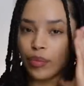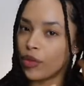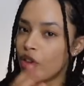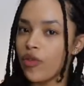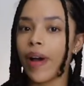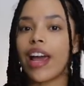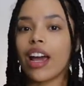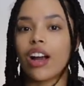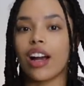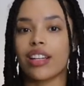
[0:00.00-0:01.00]
move my
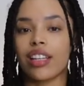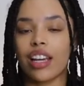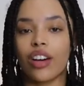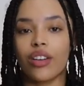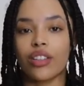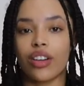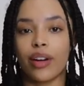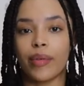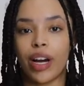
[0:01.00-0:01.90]
hair as I go so I'm